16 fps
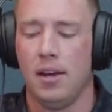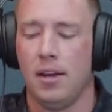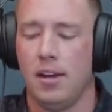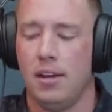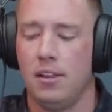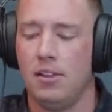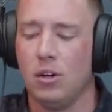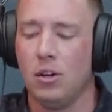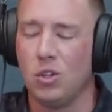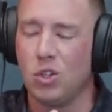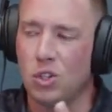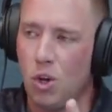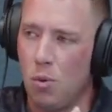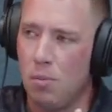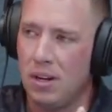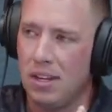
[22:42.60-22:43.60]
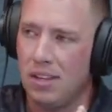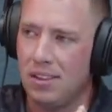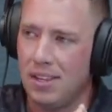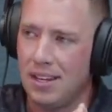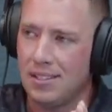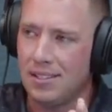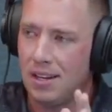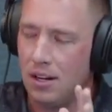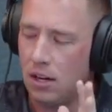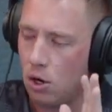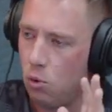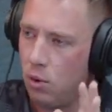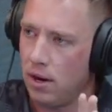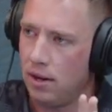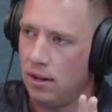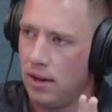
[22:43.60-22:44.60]
there's so many things that in a
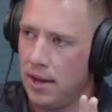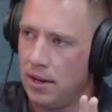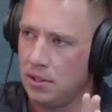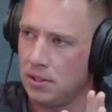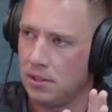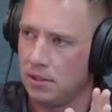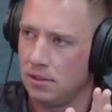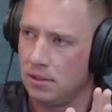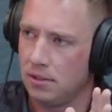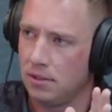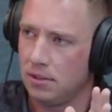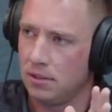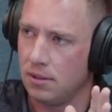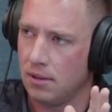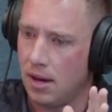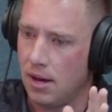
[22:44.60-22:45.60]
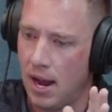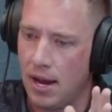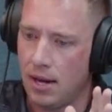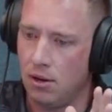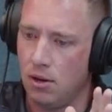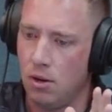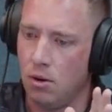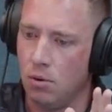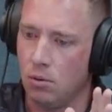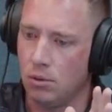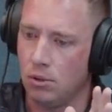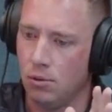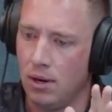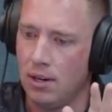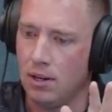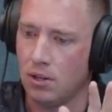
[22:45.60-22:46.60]
quick glance, I know,
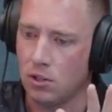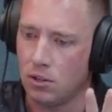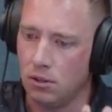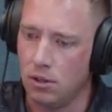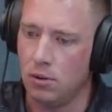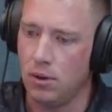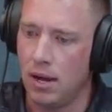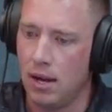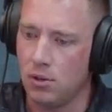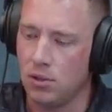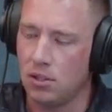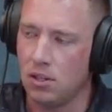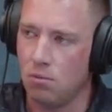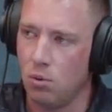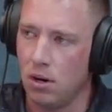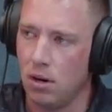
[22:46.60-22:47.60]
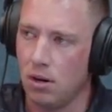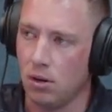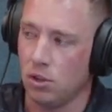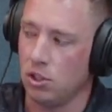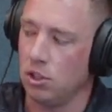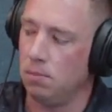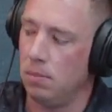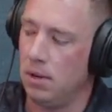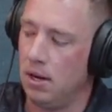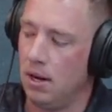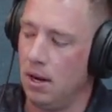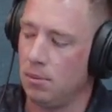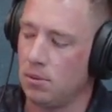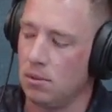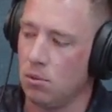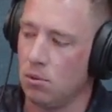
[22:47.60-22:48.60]
do I need to slow down somewhere or speed it
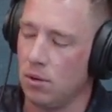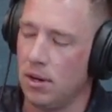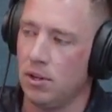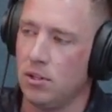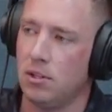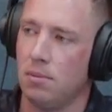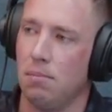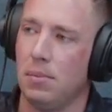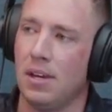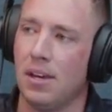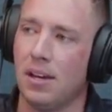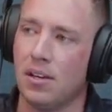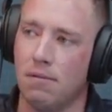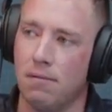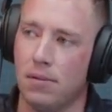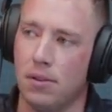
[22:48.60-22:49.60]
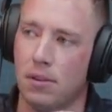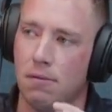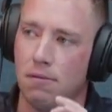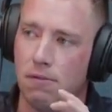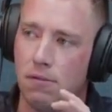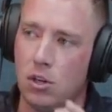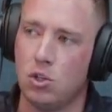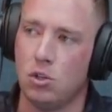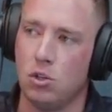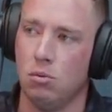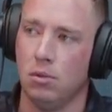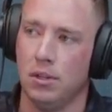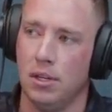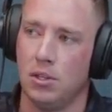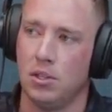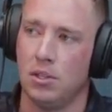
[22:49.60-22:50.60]
up somewhere else because of the
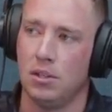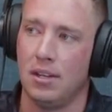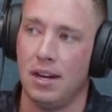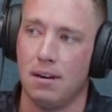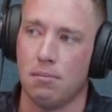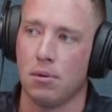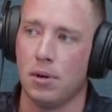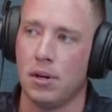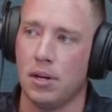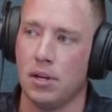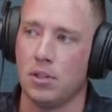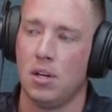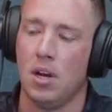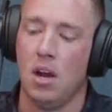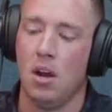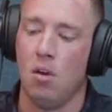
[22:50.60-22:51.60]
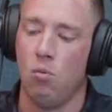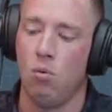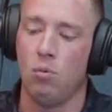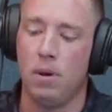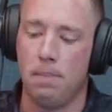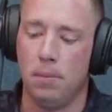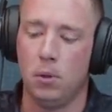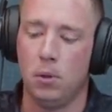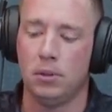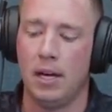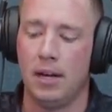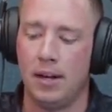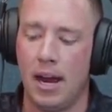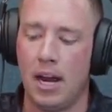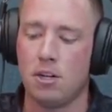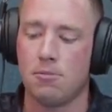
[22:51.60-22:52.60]
visualness that it brings. When we pulled
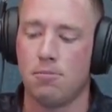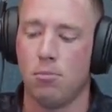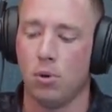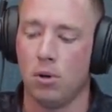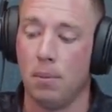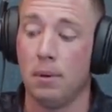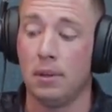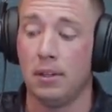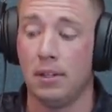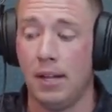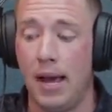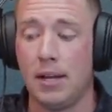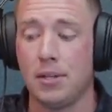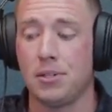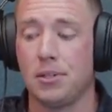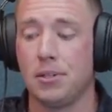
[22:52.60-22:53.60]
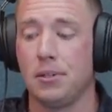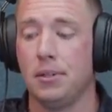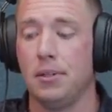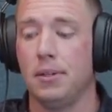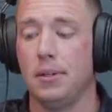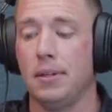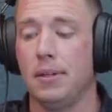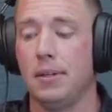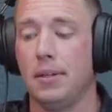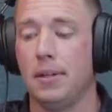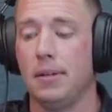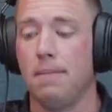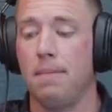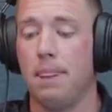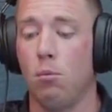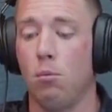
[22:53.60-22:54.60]
that dashboard up at the last
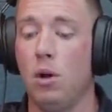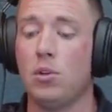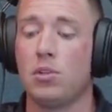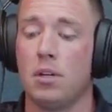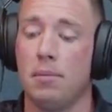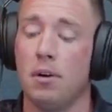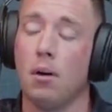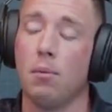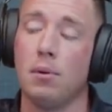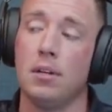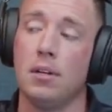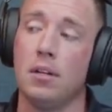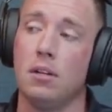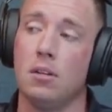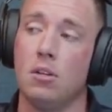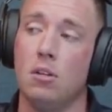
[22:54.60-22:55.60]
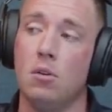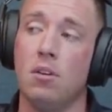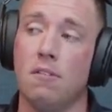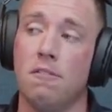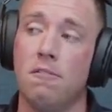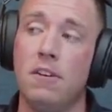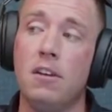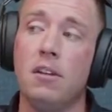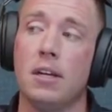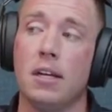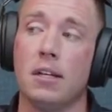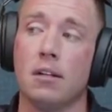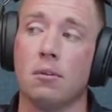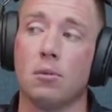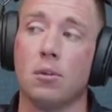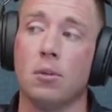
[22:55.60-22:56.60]
wealth seminar we did, you could feel it
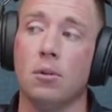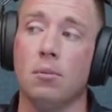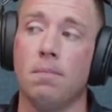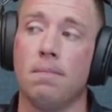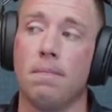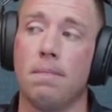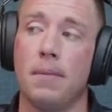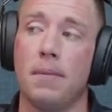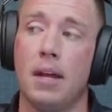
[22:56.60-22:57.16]
in the room that